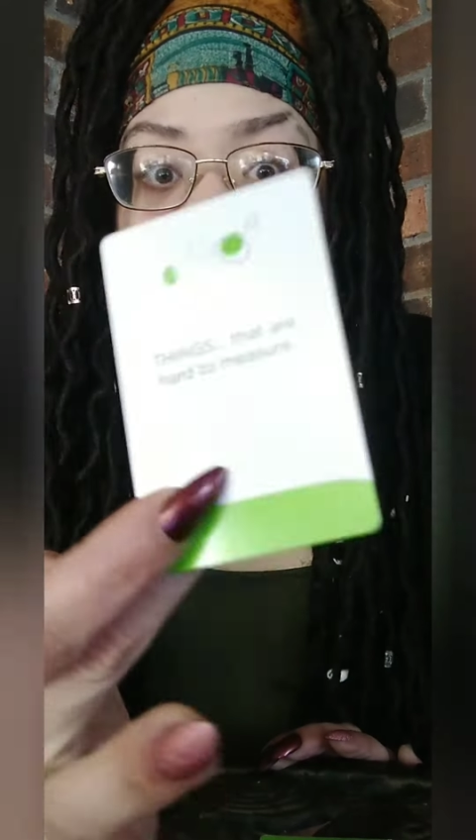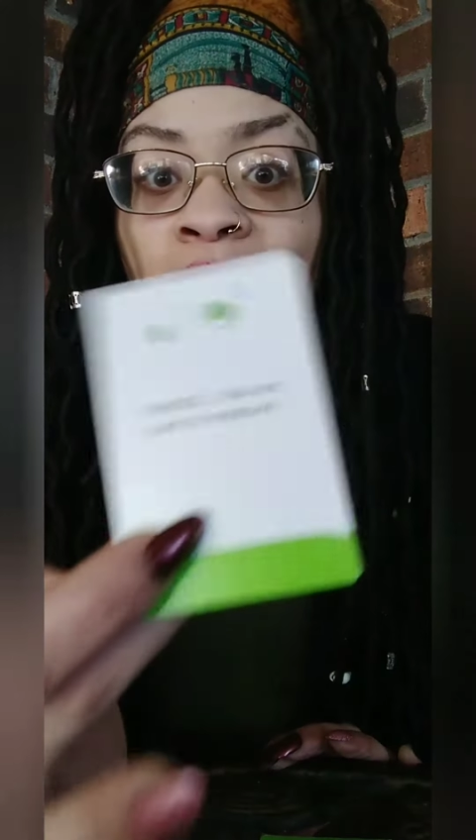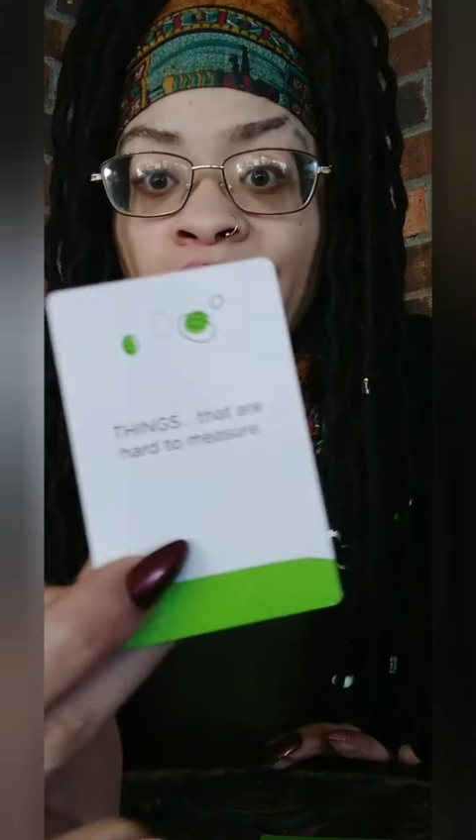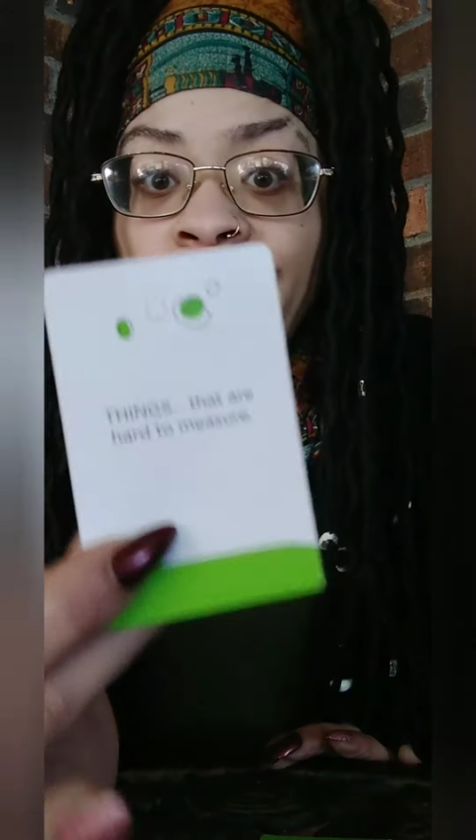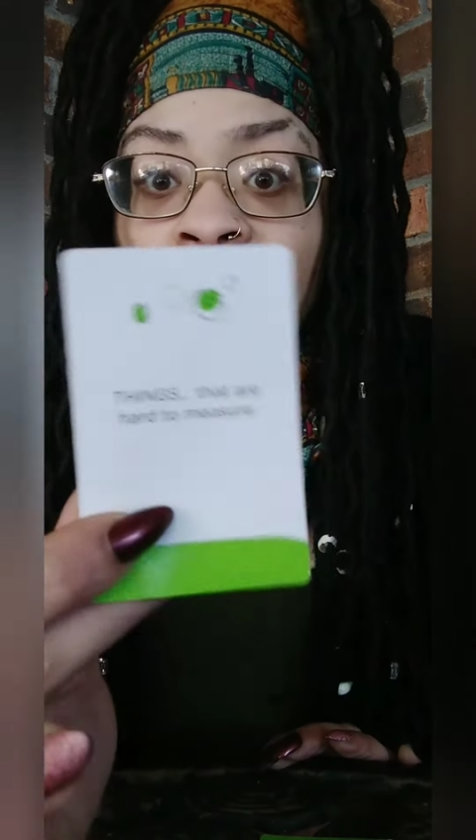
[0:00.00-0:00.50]

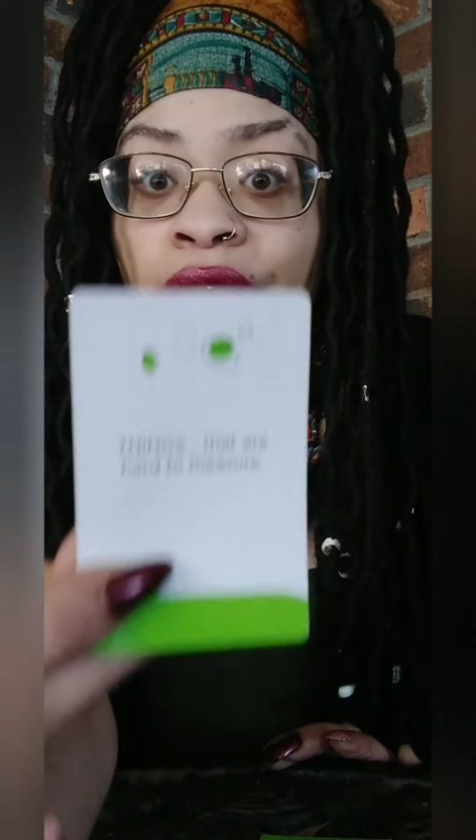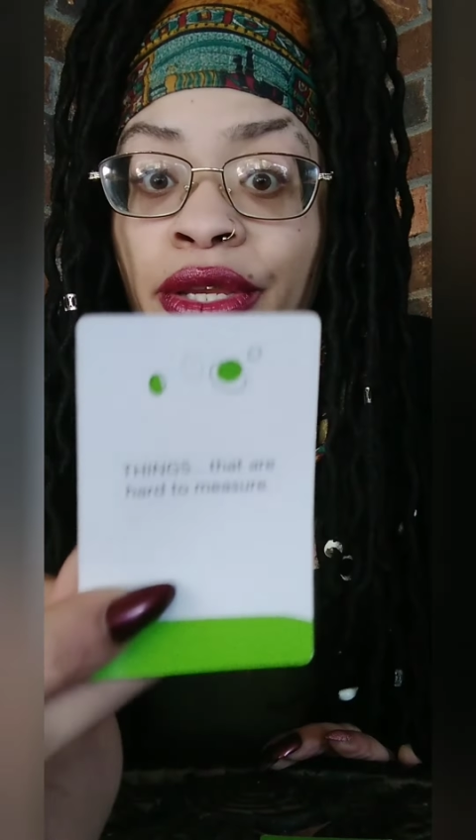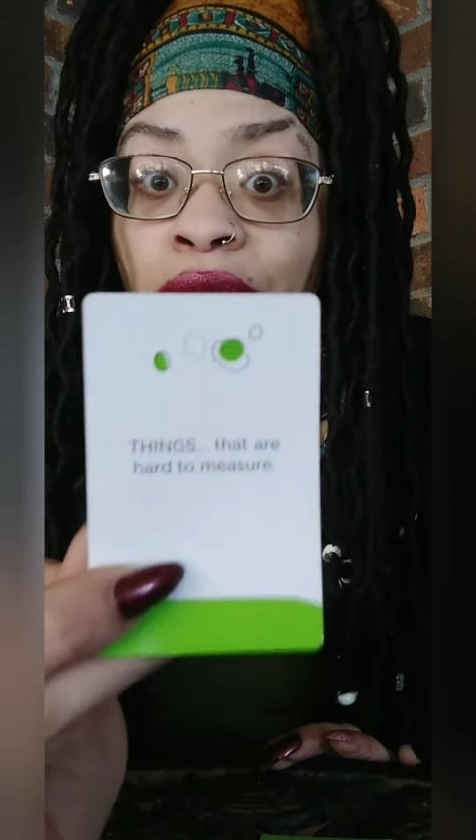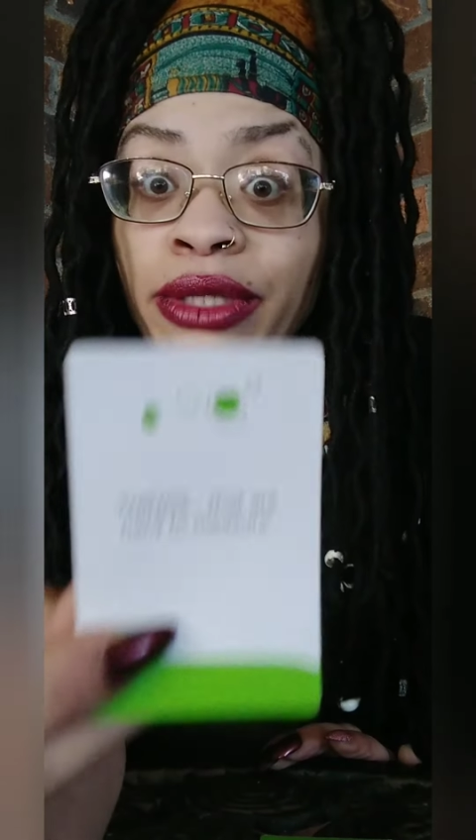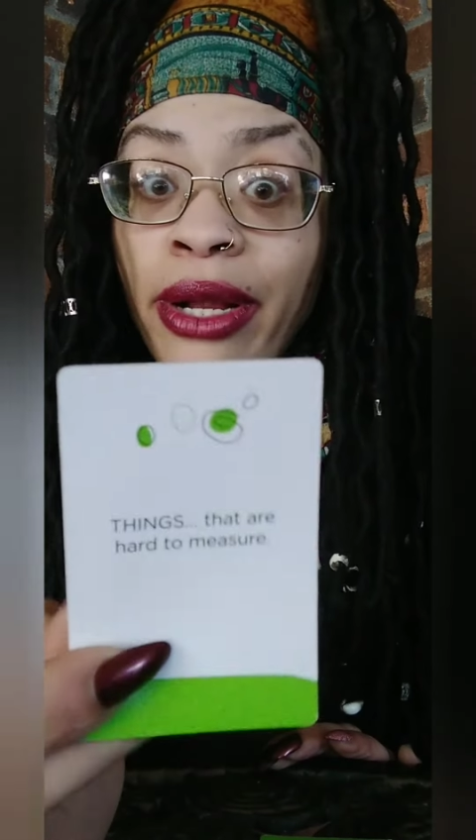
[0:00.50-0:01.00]
be in
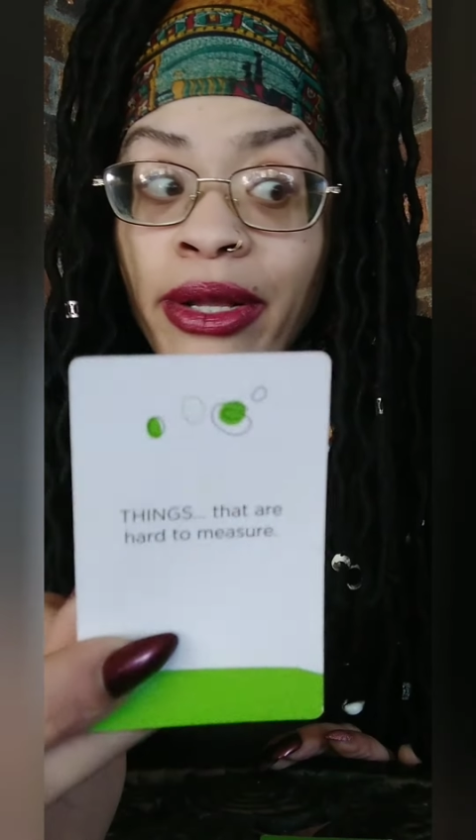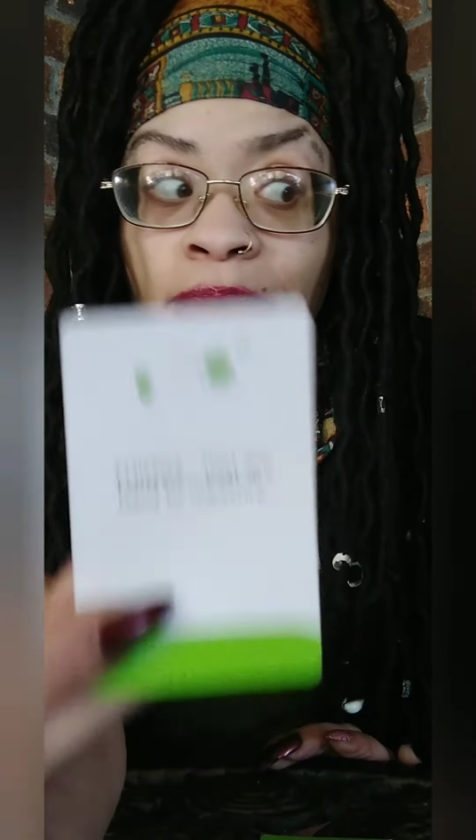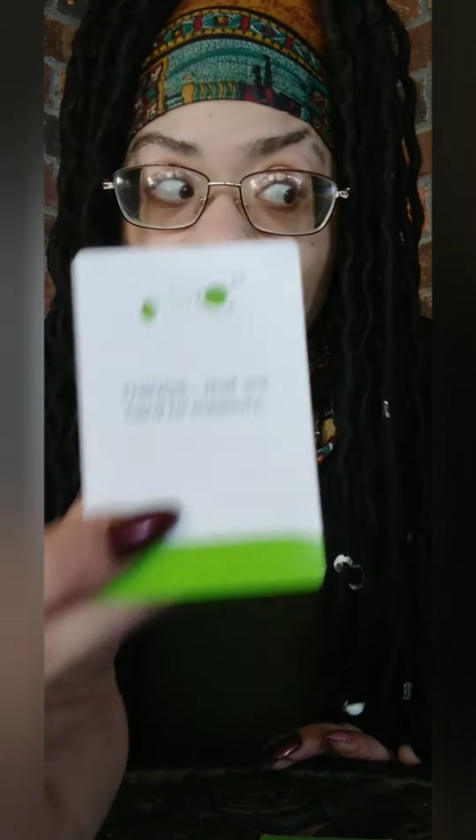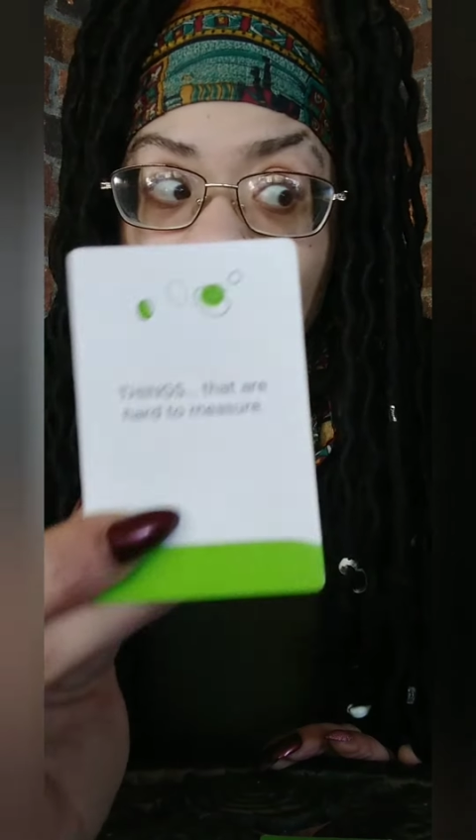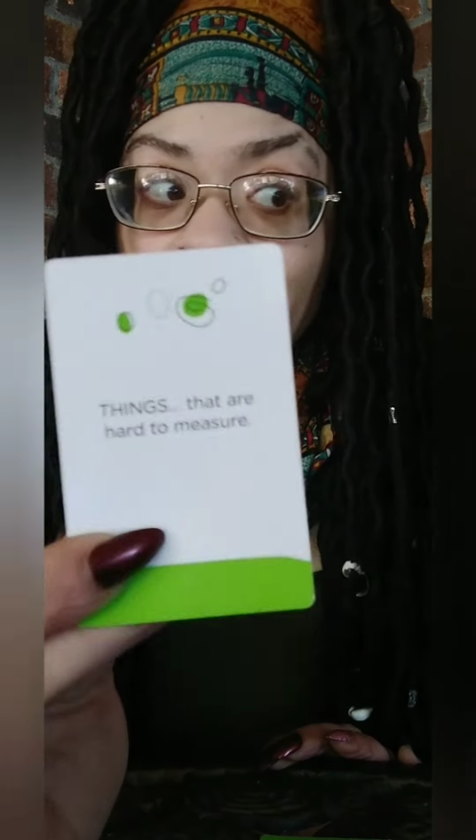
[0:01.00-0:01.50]
your circle
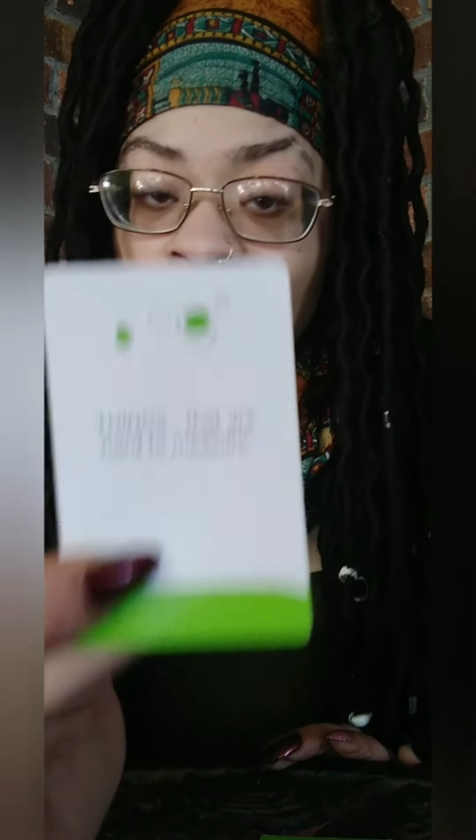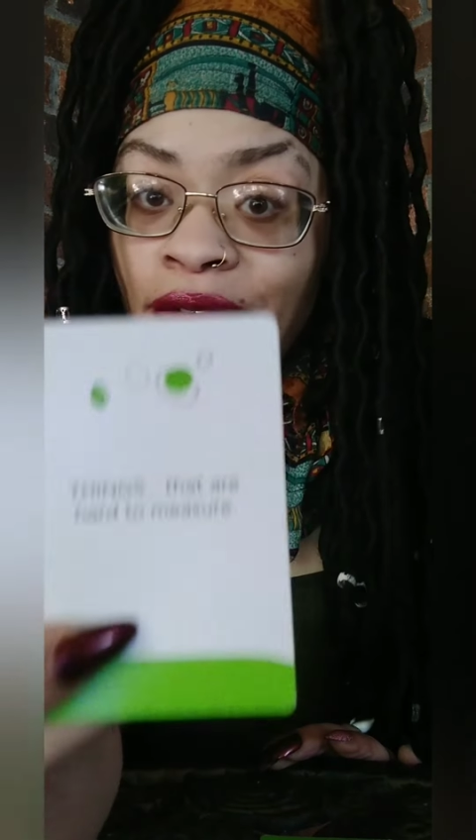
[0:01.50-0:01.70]
because